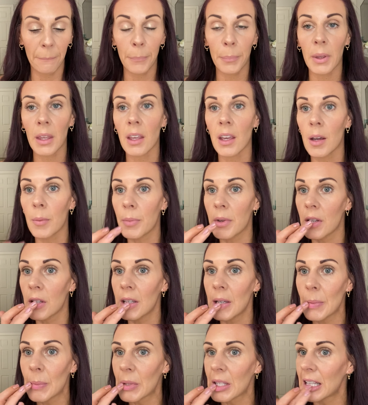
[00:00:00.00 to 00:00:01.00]
pink up your
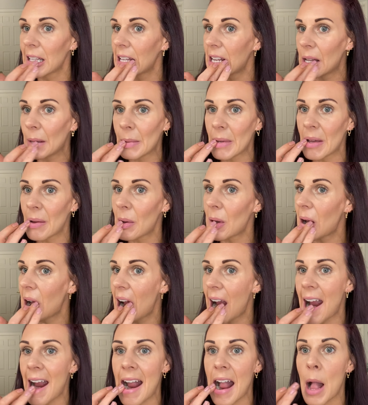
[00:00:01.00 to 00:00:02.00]
lips a little bit
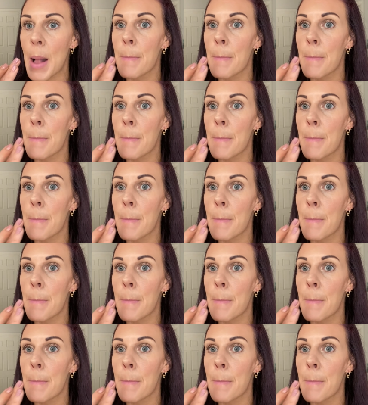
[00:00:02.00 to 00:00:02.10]
more.